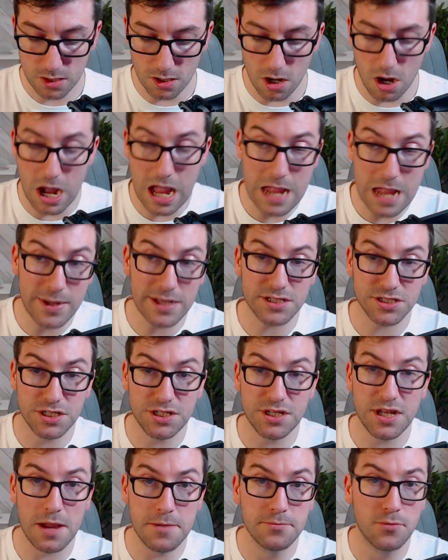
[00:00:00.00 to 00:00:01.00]
I am actually
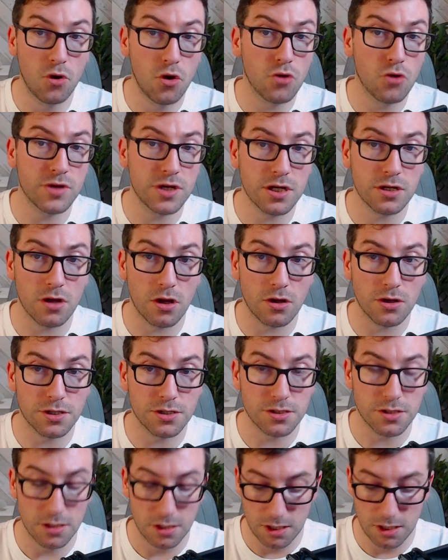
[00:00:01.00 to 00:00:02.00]
now more inclined